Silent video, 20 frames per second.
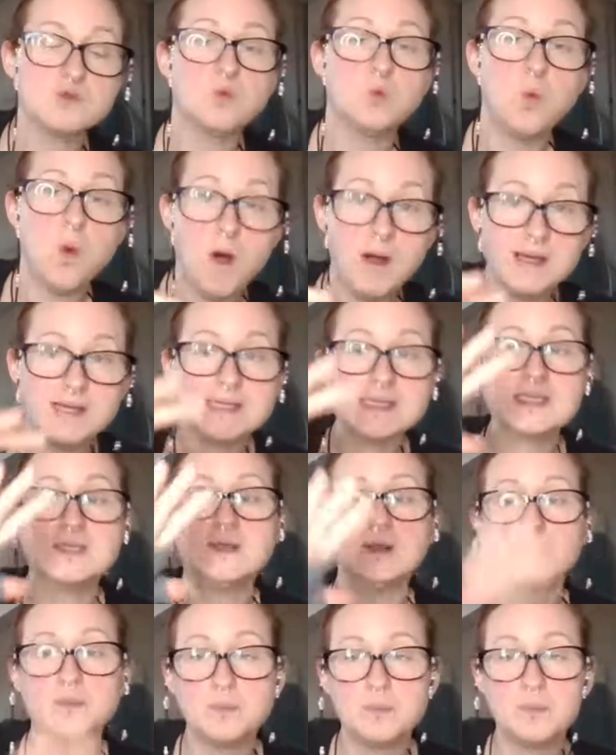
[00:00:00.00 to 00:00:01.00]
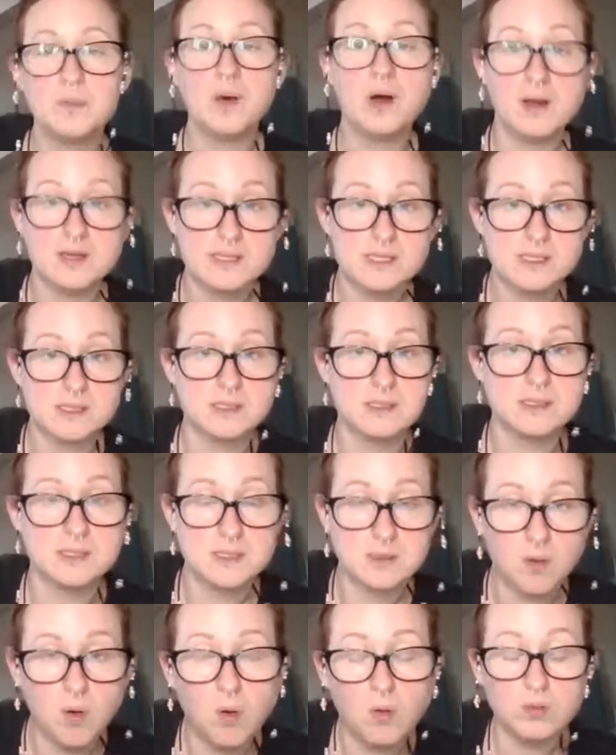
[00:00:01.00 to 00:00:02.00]
to wind the
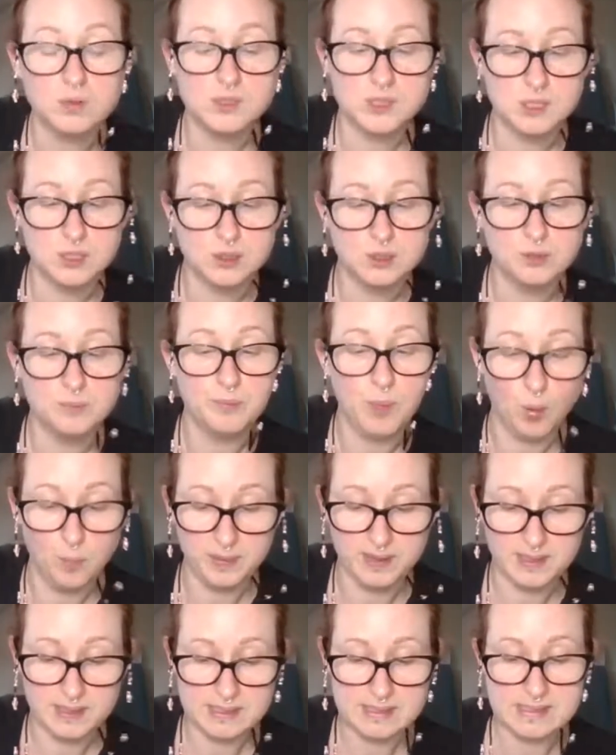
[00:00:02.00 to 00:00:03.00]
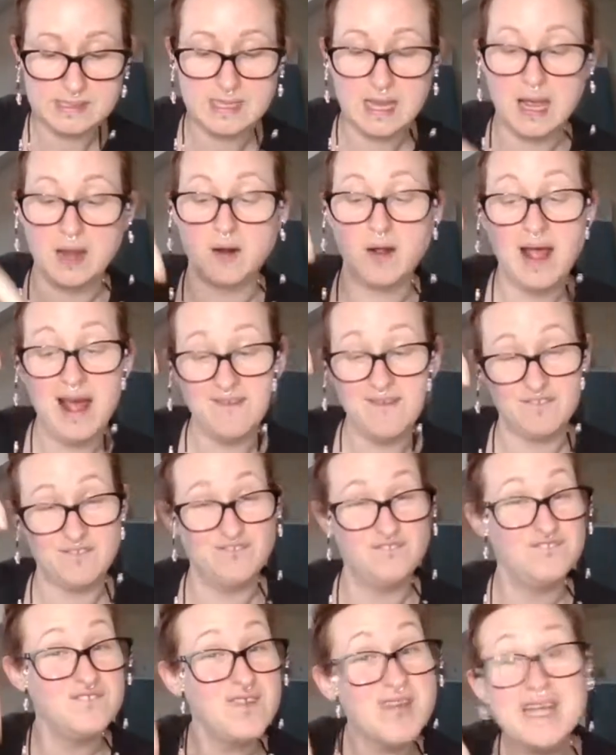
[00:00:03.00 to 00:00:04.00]
bastards onto bobbins. And I have
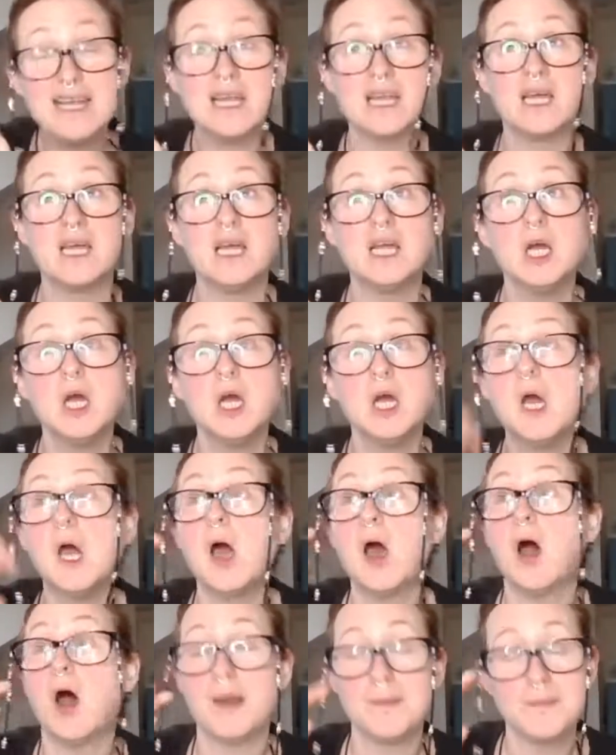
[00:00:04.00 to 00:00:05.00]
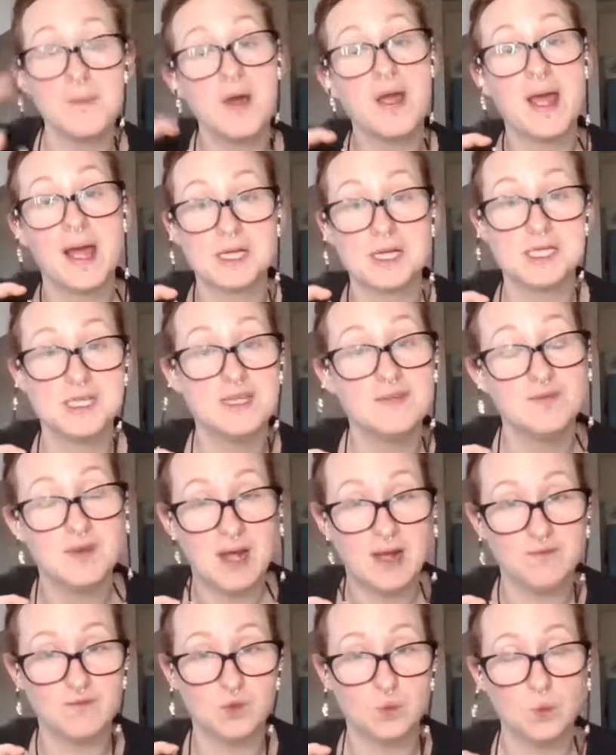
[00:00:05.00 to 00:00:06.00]
a feeling I might actually even
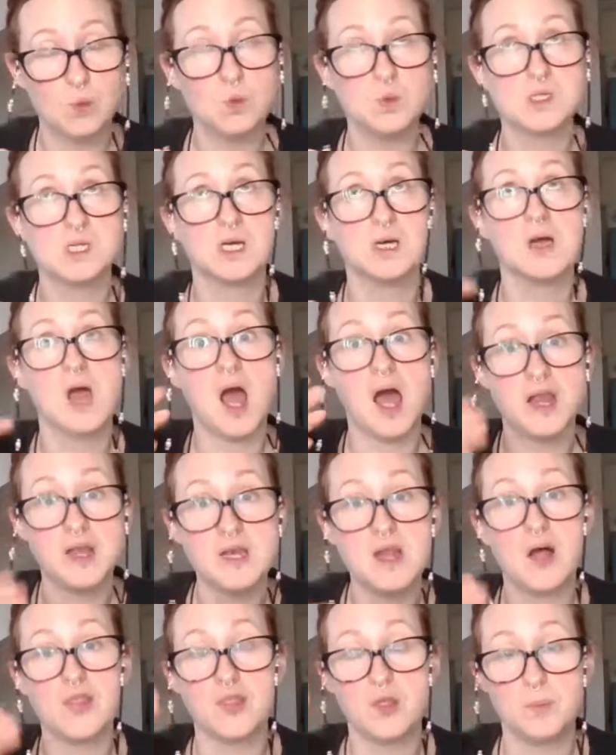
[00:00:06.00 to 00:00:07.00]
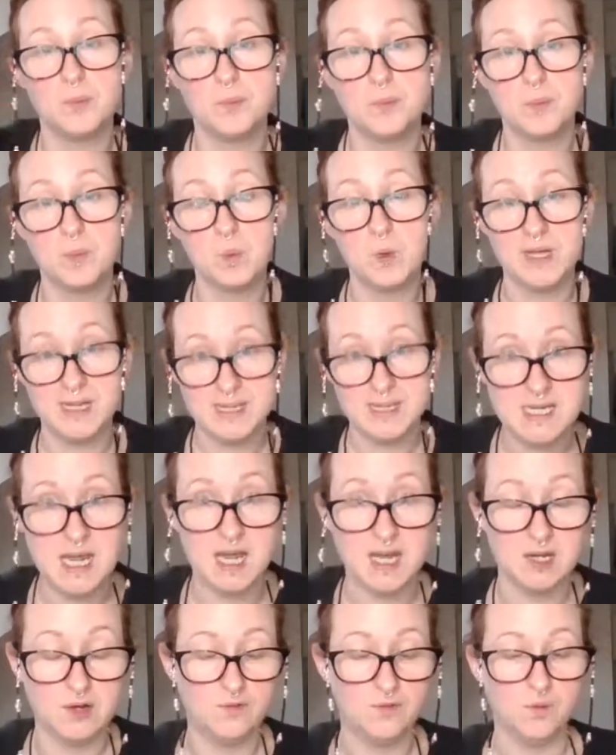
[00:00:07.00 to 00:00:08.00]
have to order another
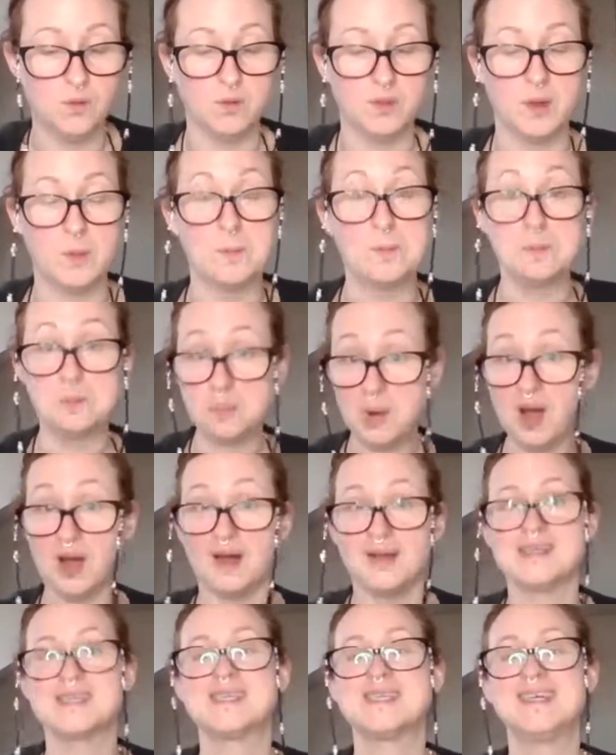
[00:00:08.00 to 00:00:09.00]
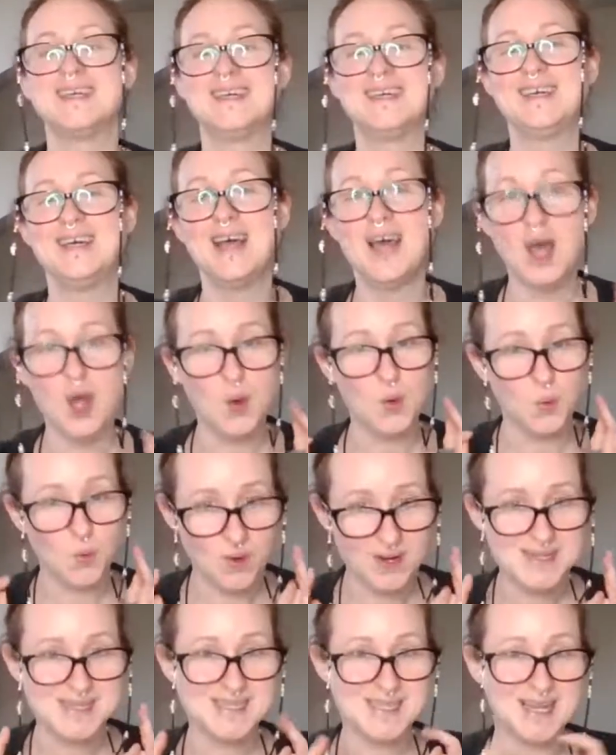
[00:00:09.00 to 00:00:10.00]
container for them. But
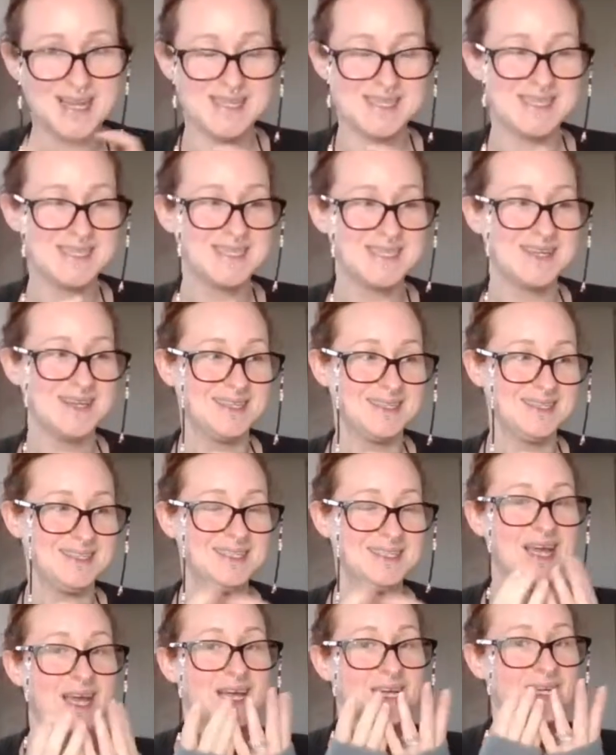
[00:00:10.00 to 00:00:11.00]
once that is done,